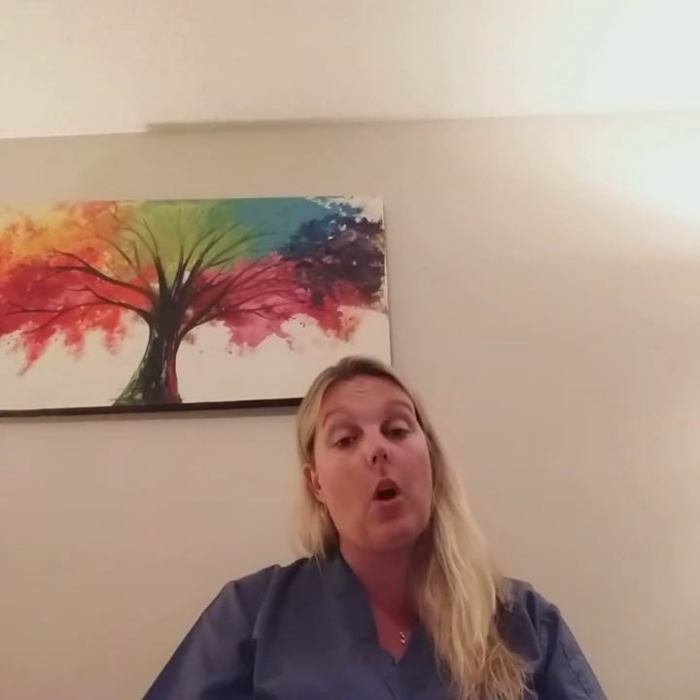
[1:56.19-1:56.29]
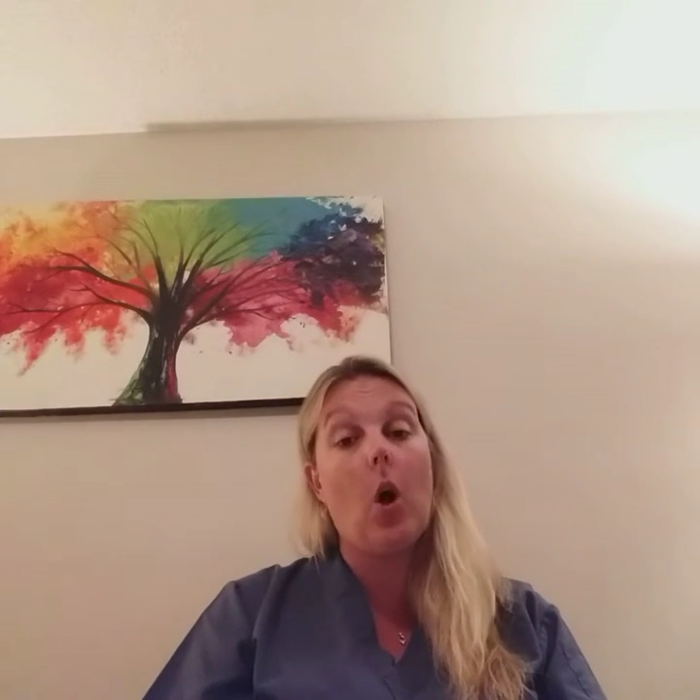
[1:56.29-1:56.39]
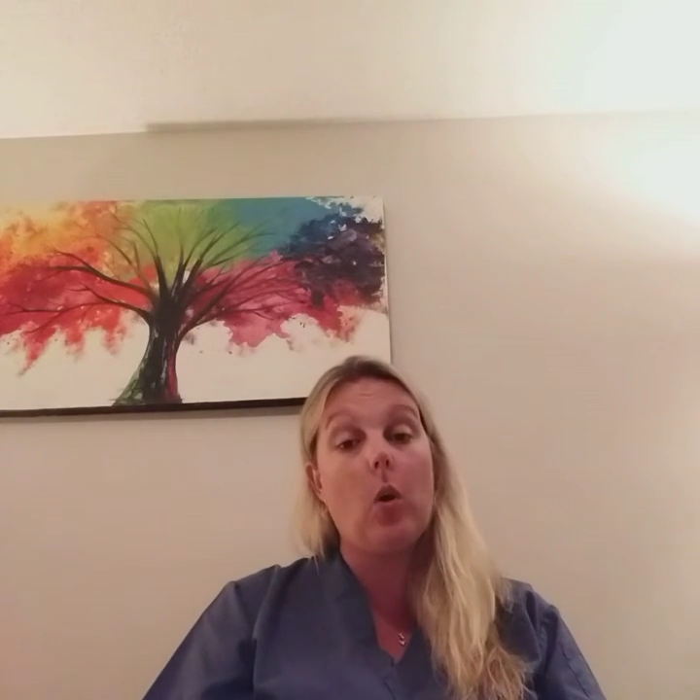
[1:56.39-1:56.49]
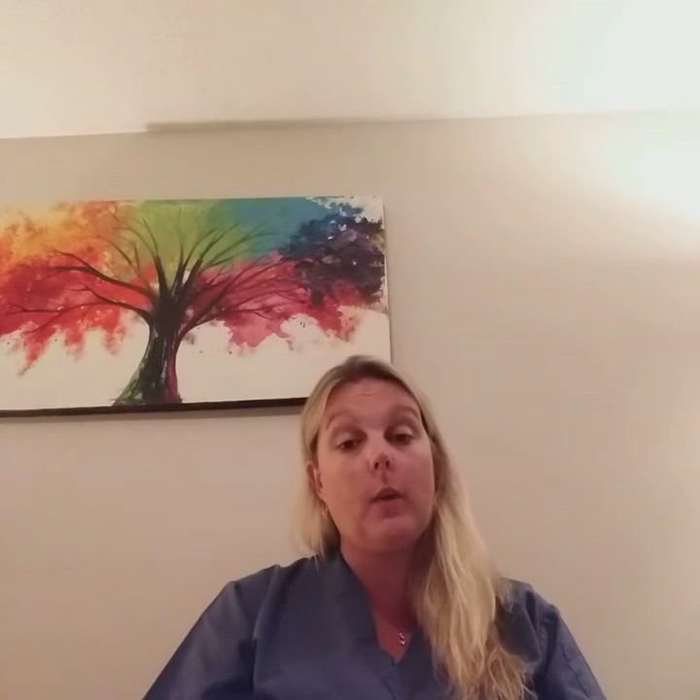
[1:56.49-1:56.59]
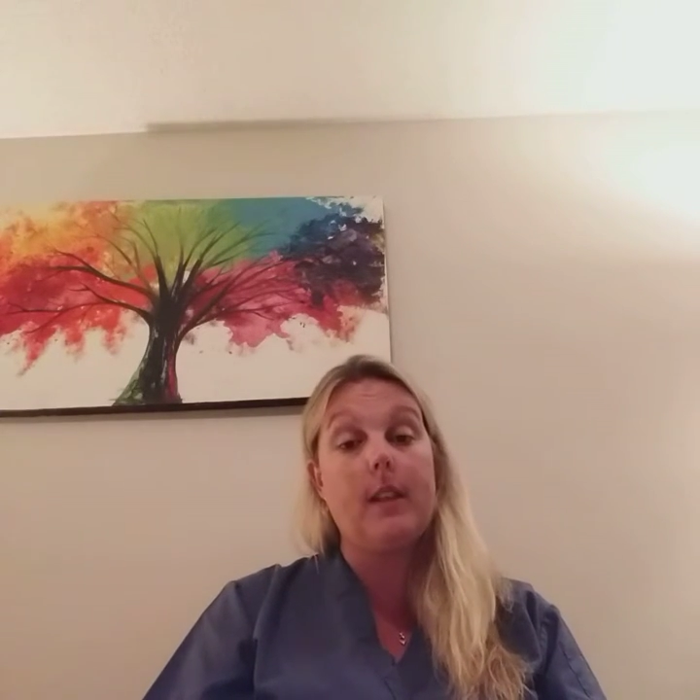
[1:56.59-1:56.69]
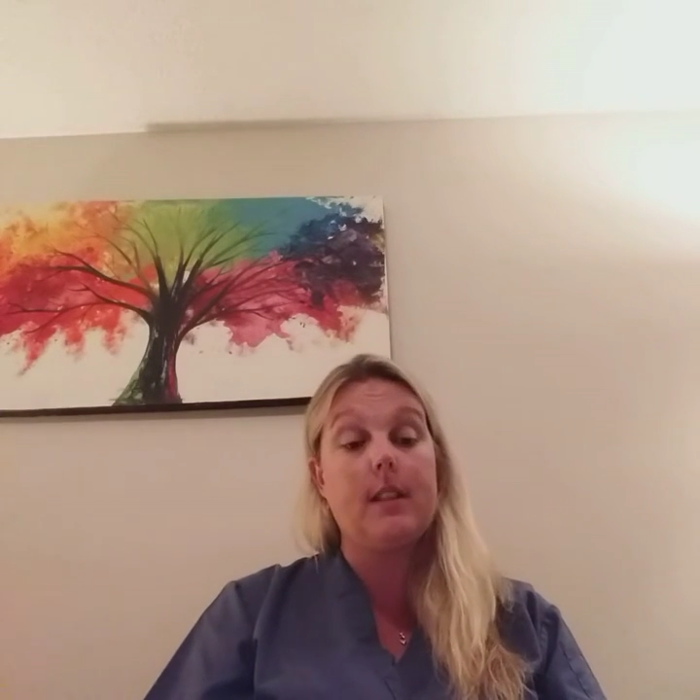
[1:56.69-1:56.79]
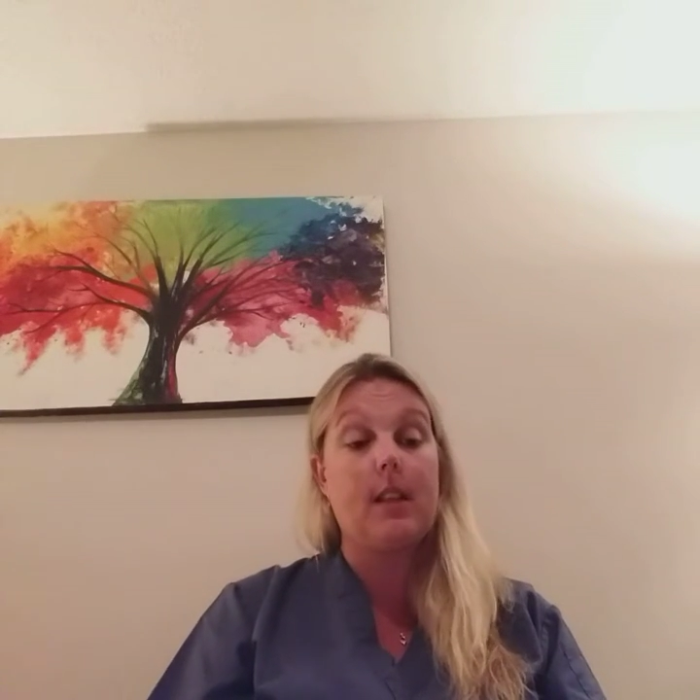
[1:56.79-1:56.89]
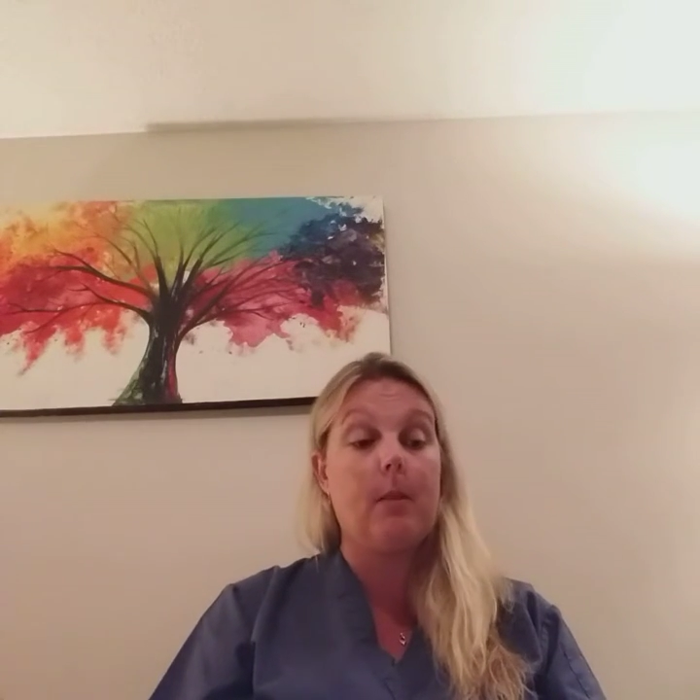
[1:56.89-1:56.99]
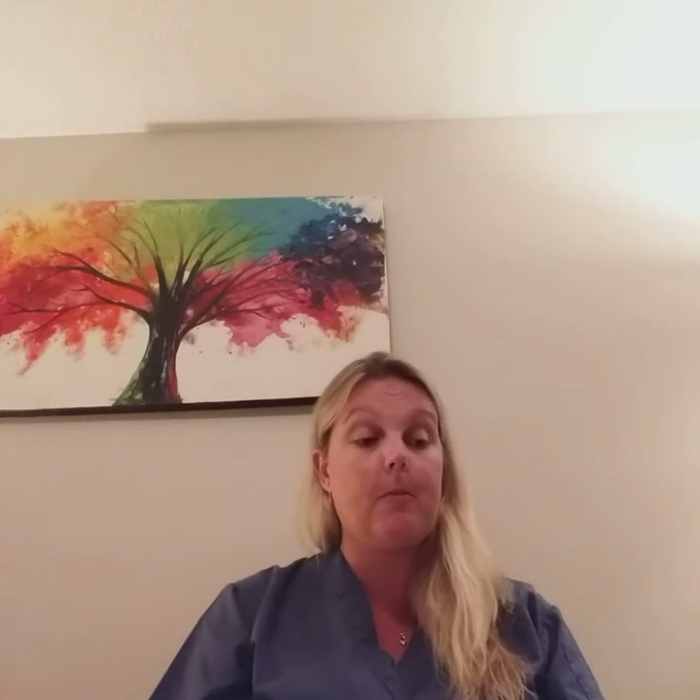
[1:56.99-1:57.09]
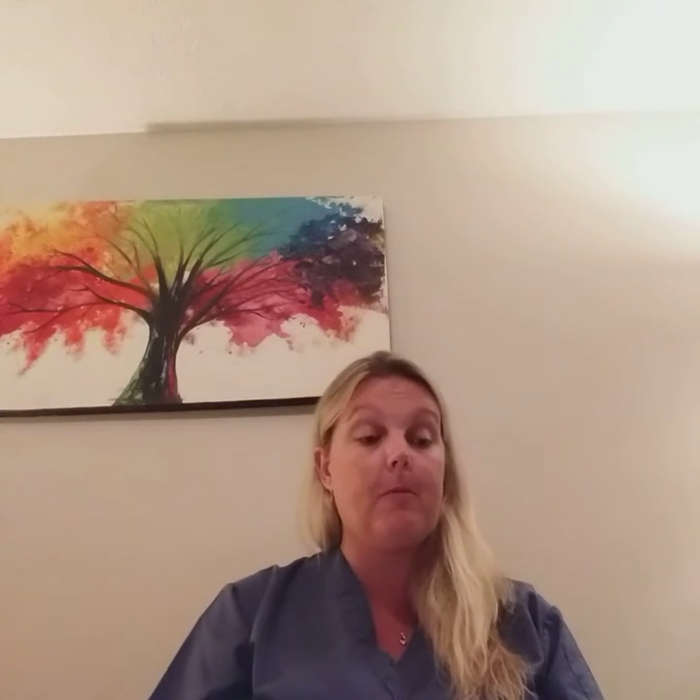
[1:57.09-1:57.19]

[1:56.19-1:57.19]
always come